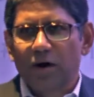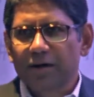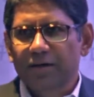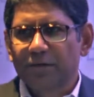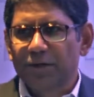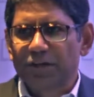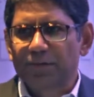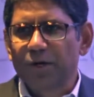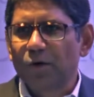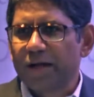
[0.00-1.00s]
work which has
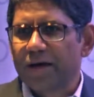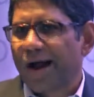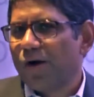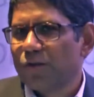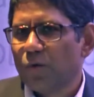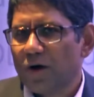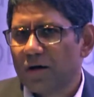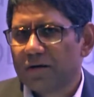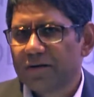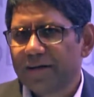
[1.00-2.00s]
been going around the
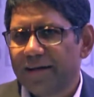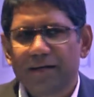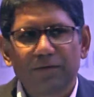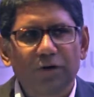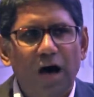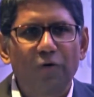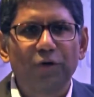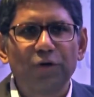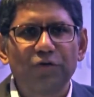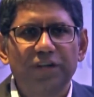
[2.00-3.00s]
world in terms of how
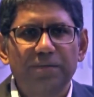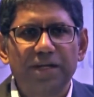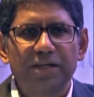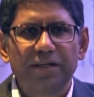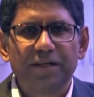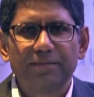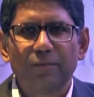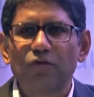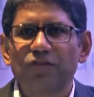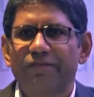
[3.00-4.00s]
to use DBT
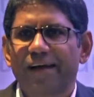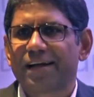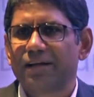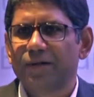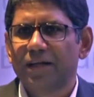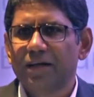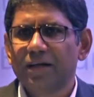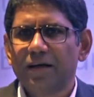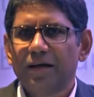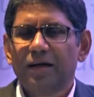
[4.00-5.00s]
most effectively,
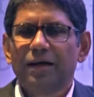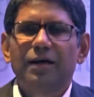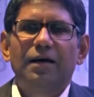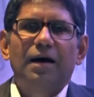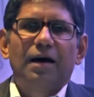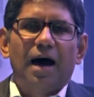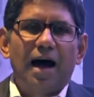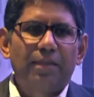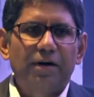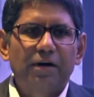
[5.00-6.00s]

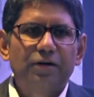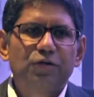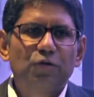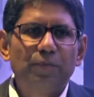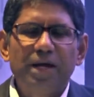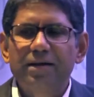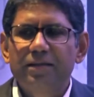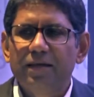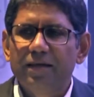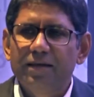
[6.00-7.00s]
either to
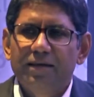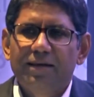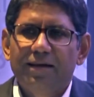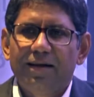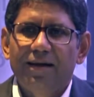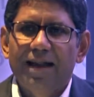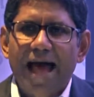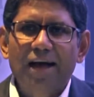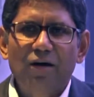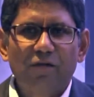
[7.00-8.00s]
meet the
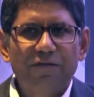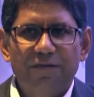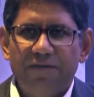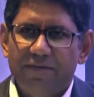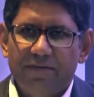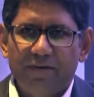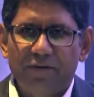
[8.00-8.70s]
lack of